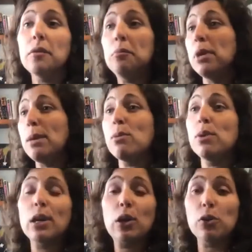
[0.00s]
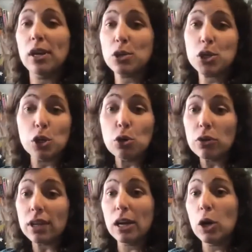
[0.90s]
Maybe we can create a show
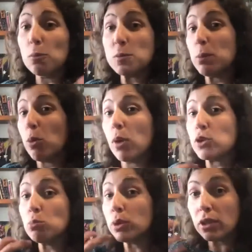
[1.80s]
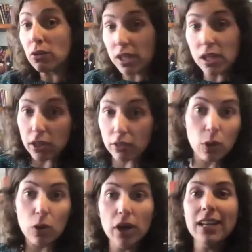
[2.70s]
that helps people want to put their feet on the
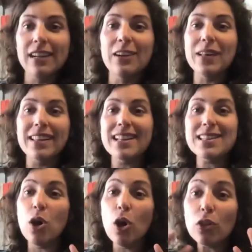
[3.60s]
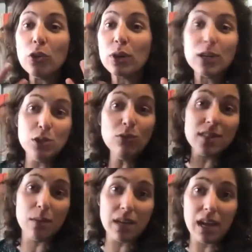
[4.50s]
floor. You know, like that's all you can do
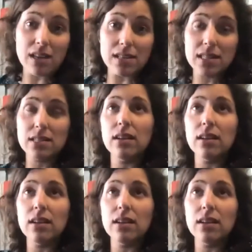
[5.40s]
some days.